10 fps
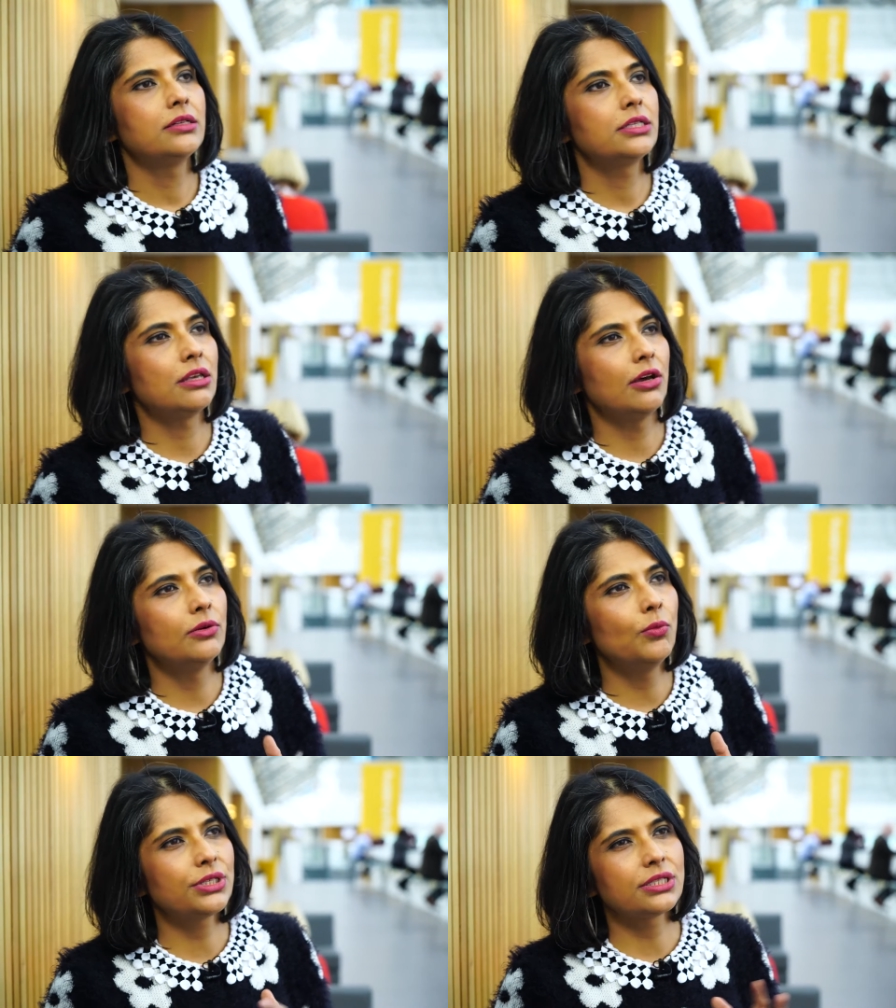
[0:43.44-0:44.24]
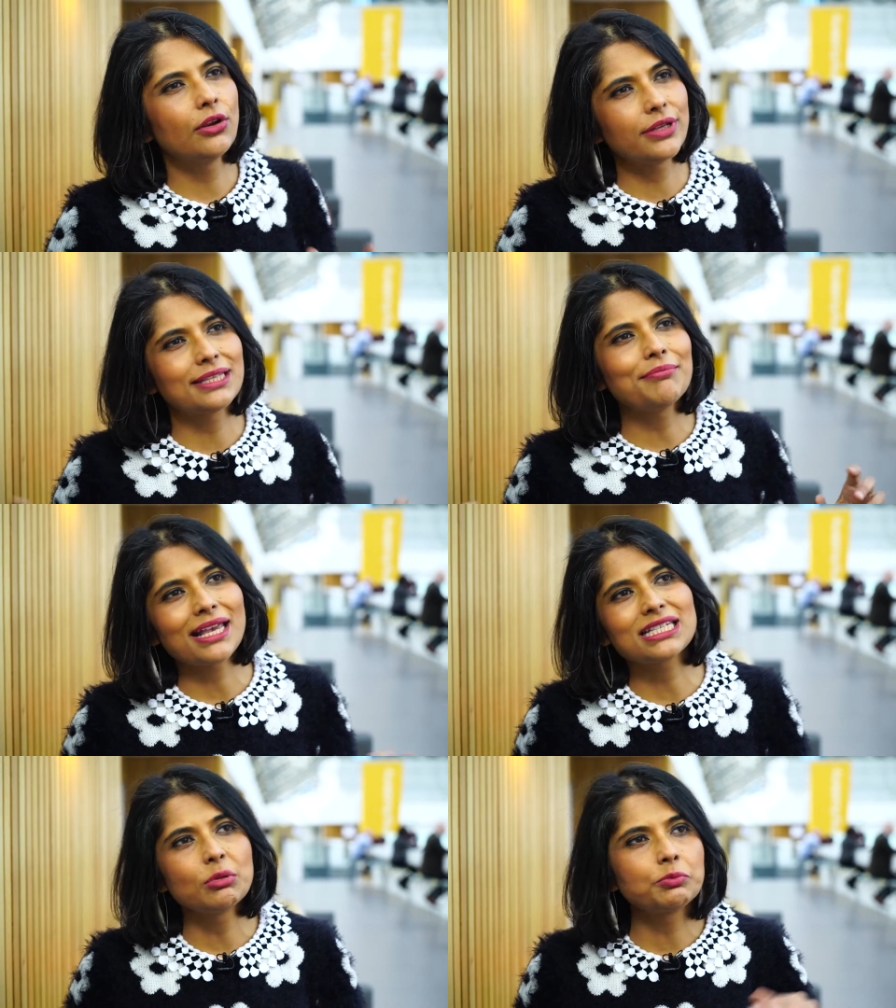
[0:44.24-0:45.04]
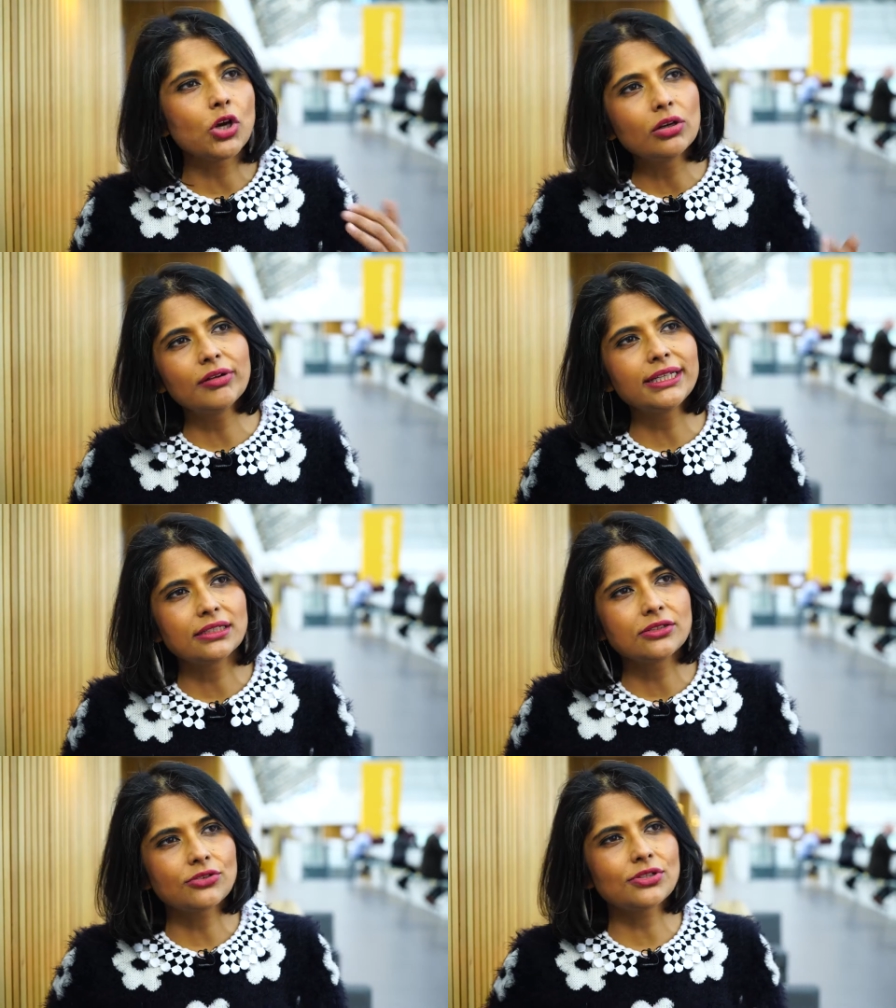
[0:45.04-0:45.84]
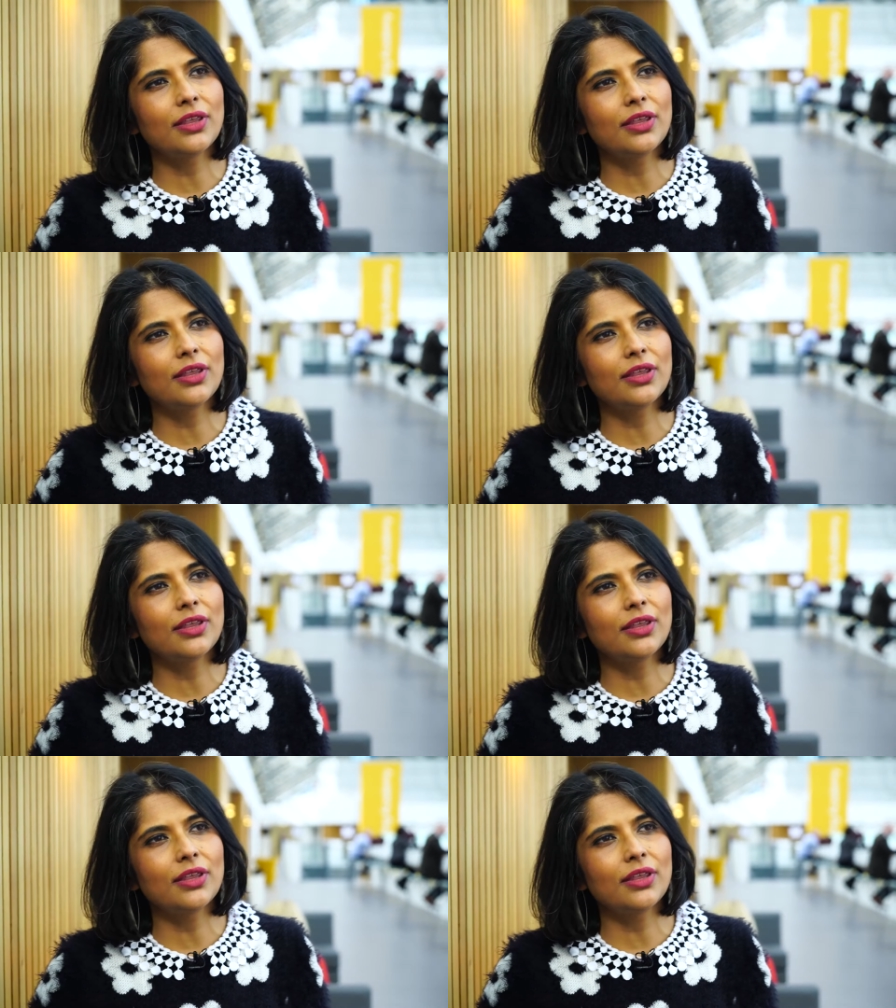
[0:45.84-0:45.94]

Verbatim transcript: so what's known as the maximum tolerated dose.